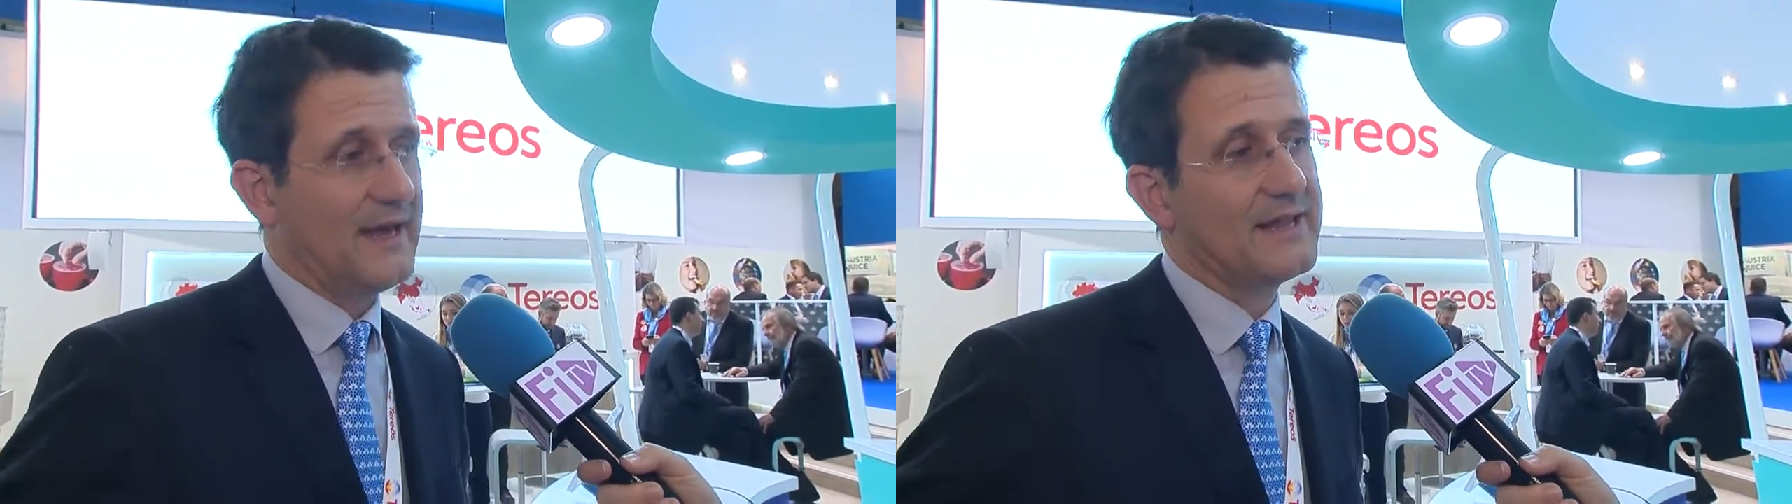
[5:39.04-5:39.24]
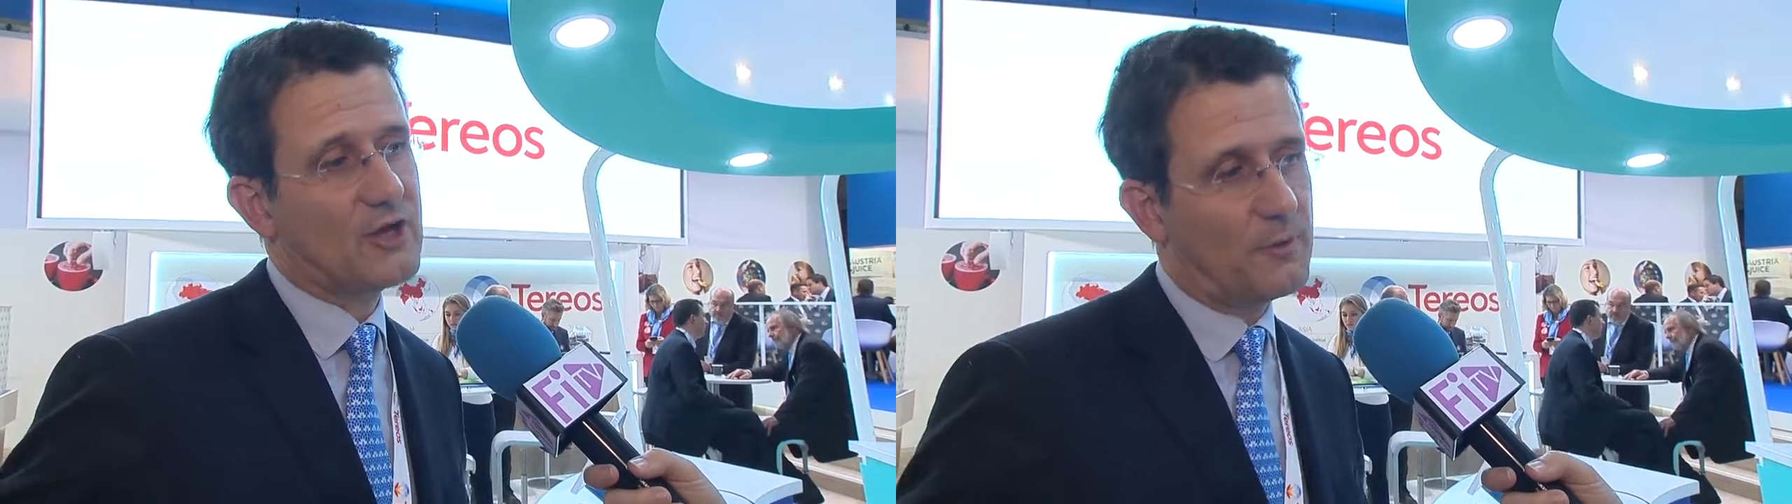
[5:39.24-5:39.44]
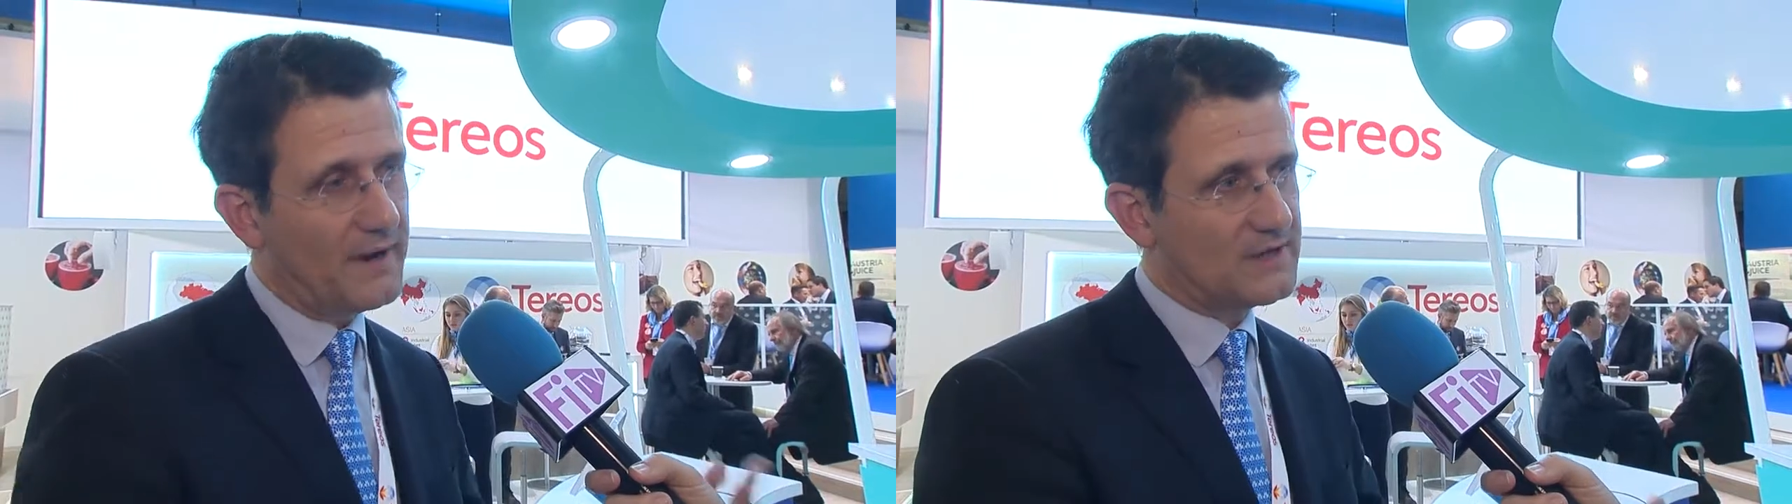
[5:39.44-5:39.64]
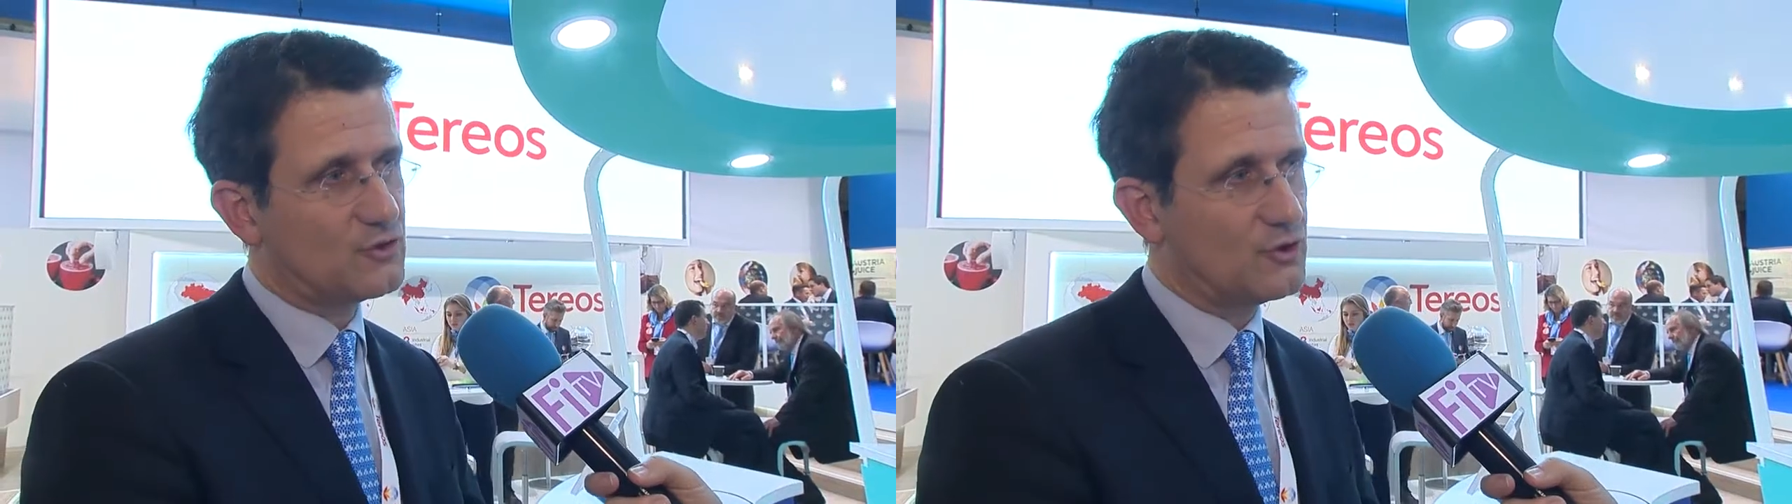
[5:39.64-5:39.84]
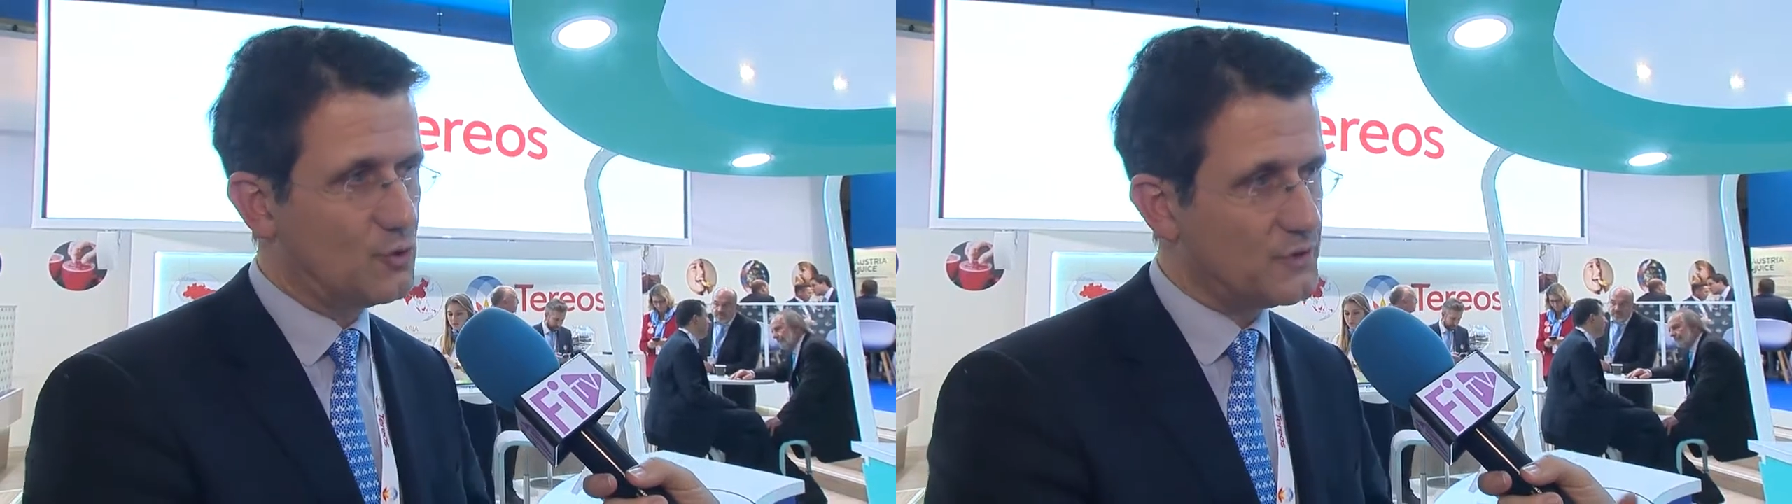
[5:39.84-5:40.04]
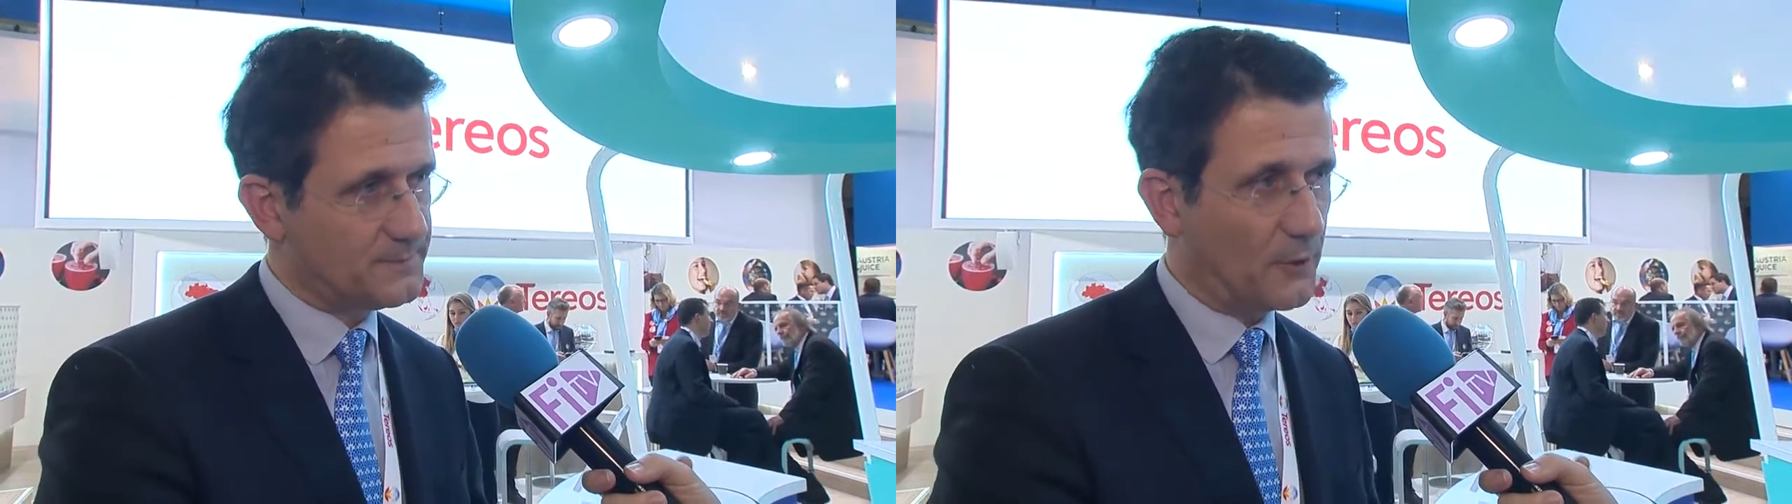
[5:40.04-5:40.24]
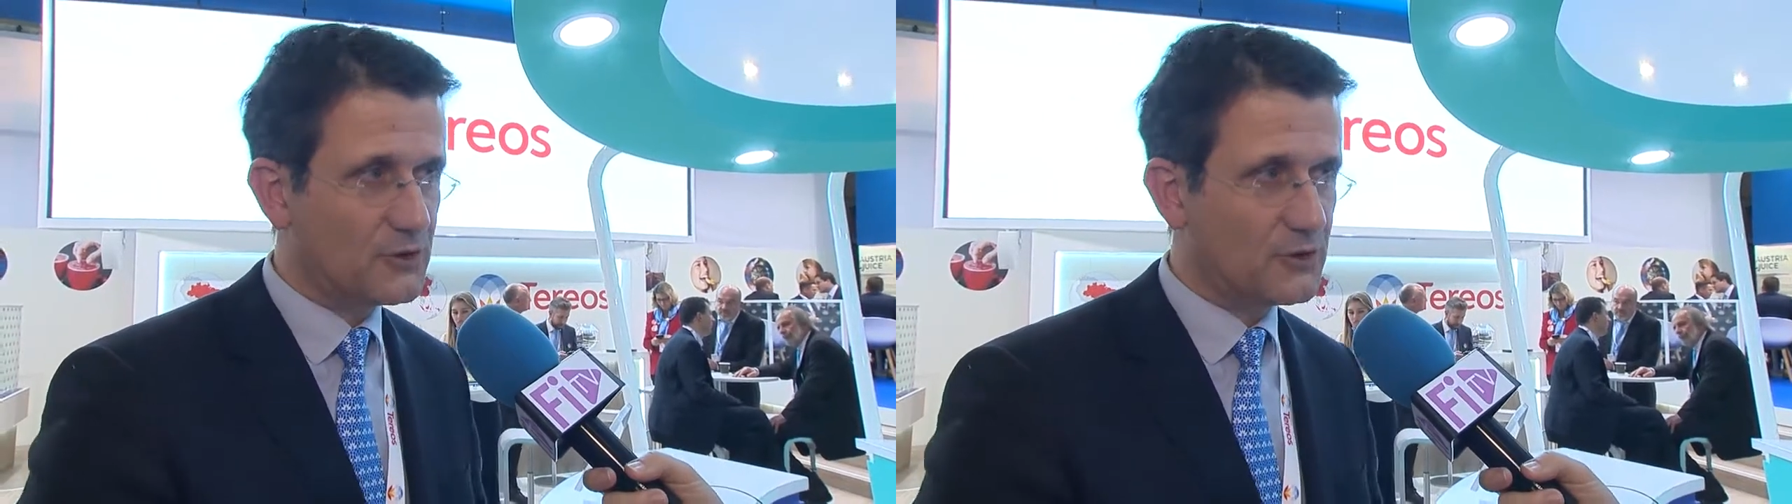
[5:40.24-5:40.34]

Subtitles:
and come back to you with